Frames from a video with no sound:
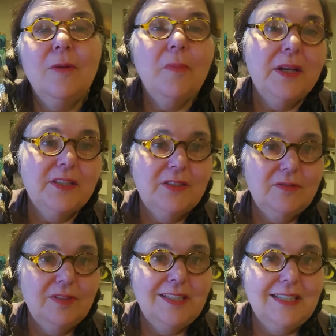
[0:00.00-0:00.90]
by
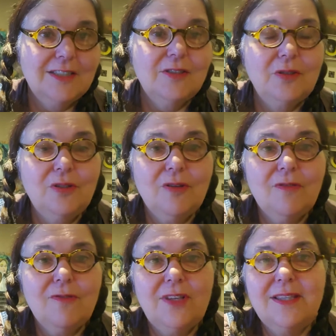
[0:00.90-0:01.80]
tuning into your
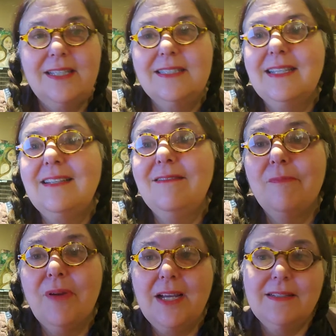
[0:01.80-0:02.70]
feelings
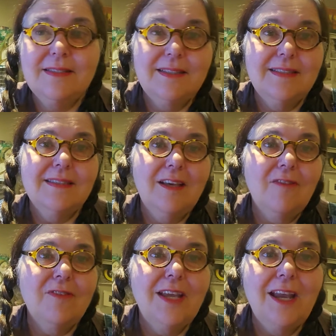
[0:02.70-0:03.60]
and practicing
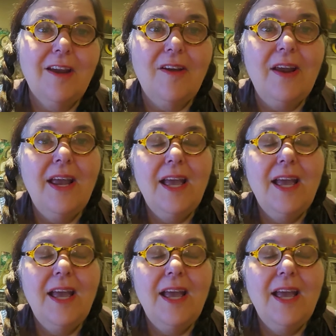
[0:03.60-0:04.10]
self-care